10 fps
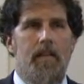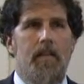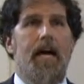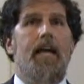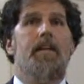
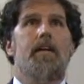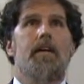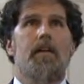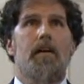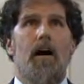that
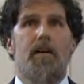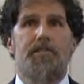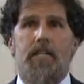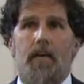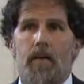
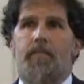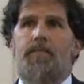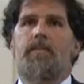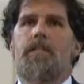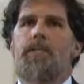someone
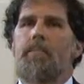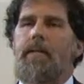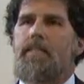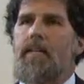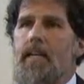from Yisrael
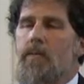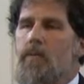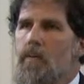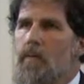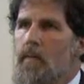Beitenu
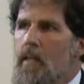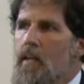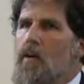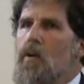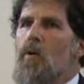
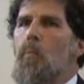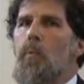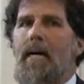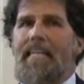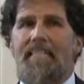
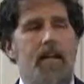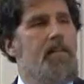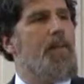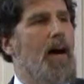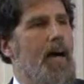would
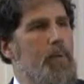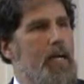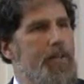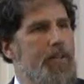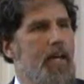identify
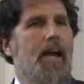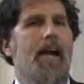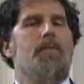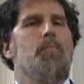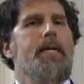with
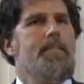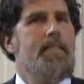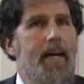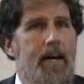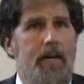and
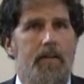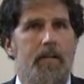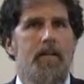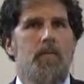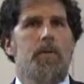retell
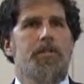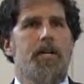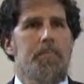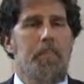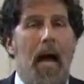with
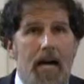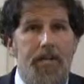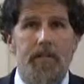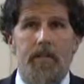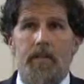such
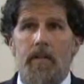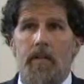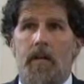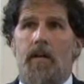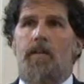passion
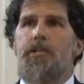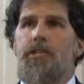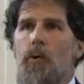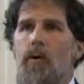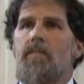the
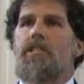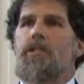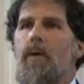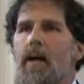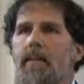story of an
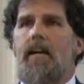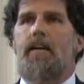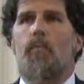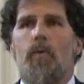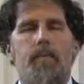Israeli
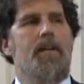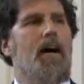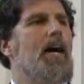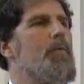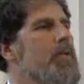Arab woman,
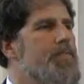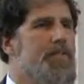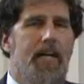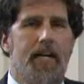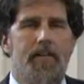I would have
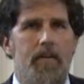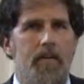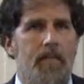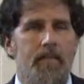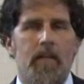said,
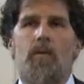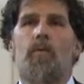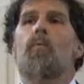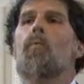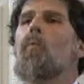
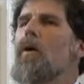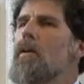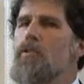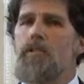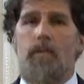what are
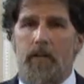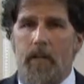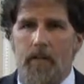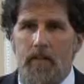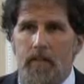you smoking,
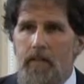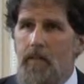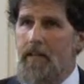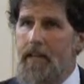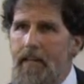
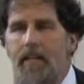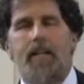okay?